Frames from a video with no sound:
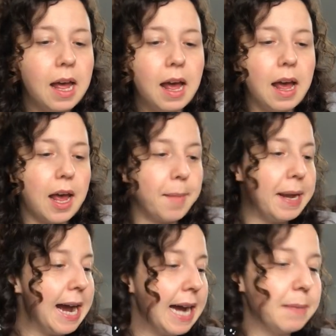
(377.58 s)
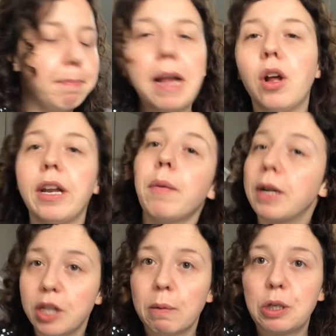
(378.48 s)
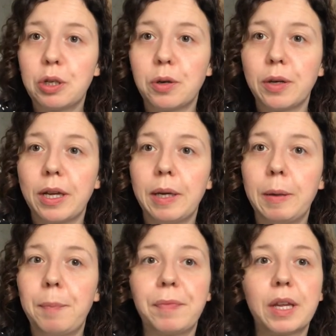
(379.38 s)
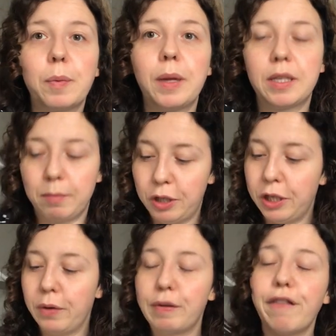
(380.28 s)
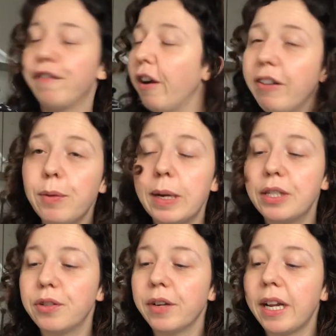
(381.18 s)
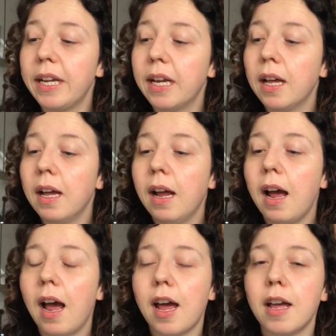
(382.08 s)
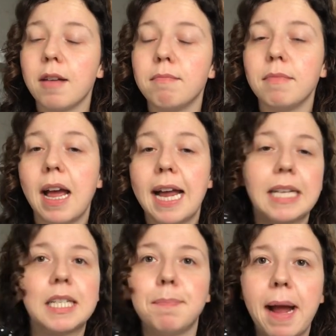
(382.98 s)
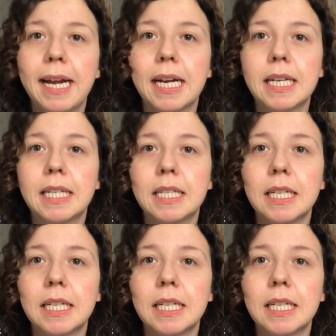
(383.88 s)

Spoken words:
and I had a belt on it, which I'll show you, with some shoes, very wintry inspired.